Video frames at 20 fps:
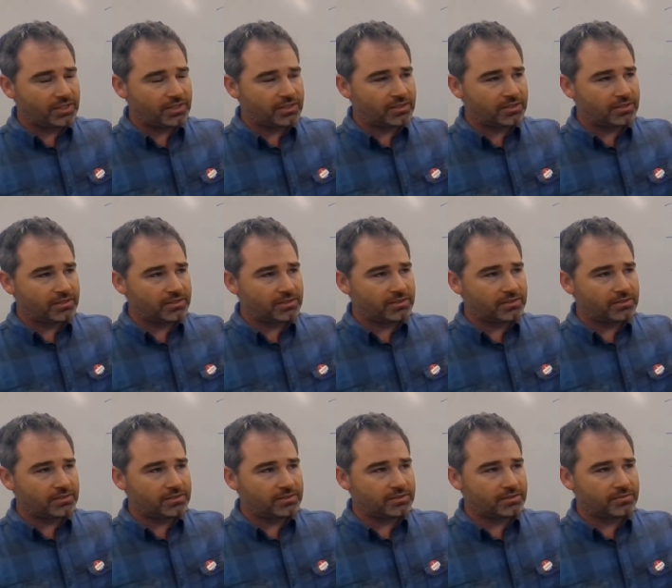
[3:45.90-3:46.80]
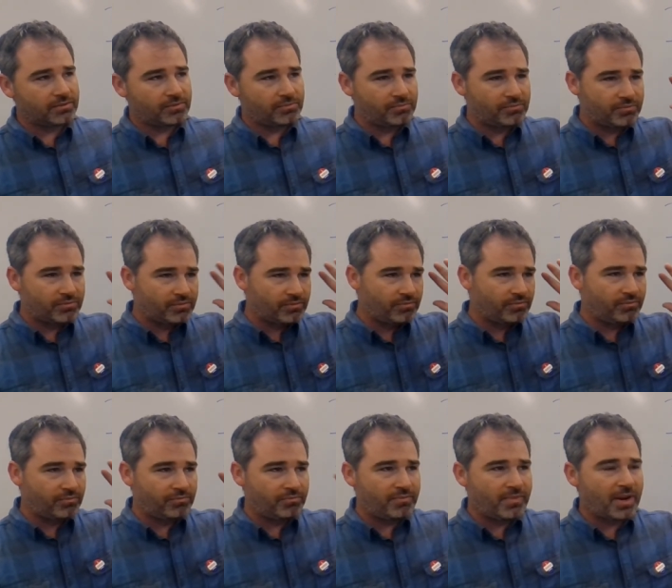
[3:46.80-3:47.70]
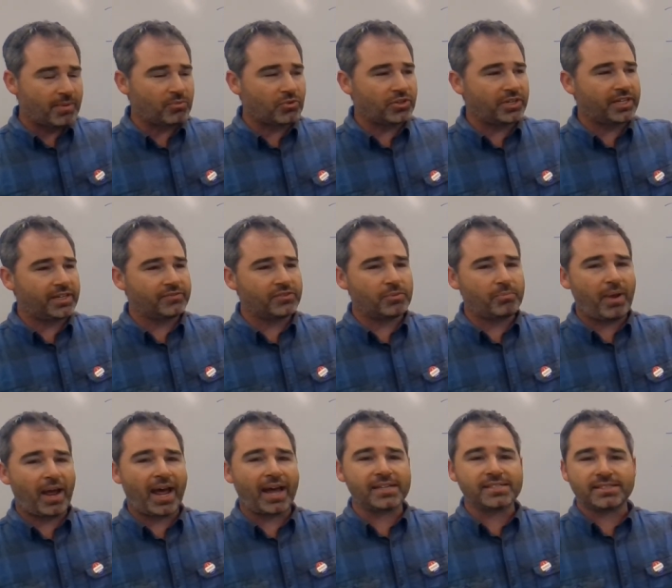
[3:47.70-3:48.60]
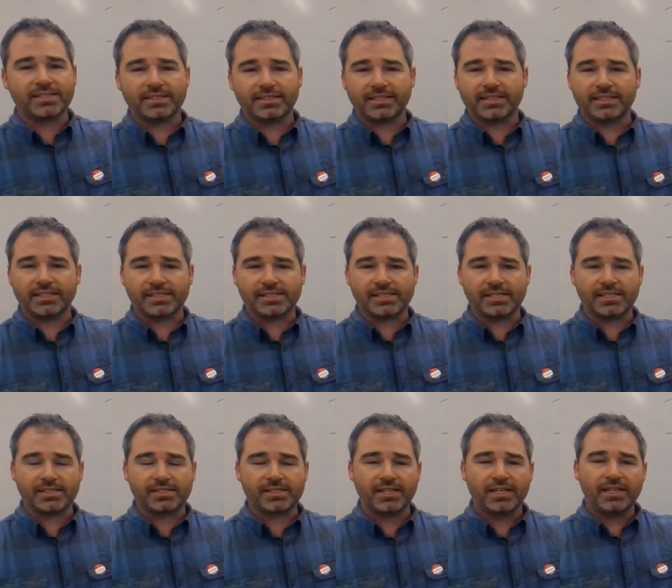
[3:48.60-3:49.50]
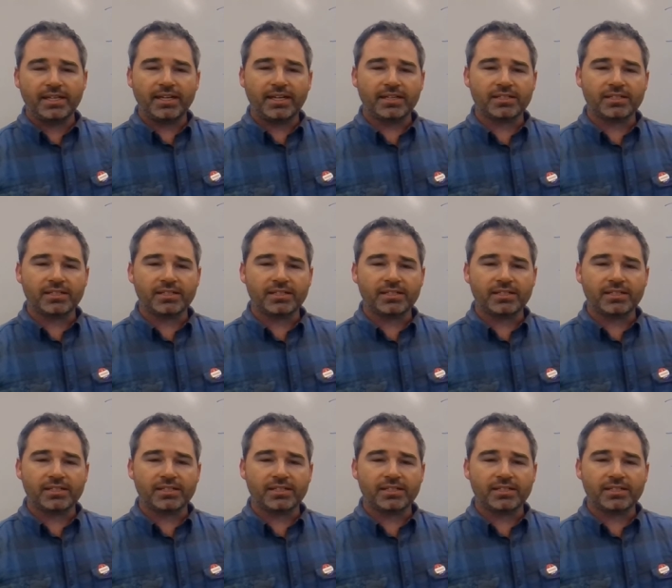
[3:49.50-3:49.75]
uh, memory of the past that didn't exist.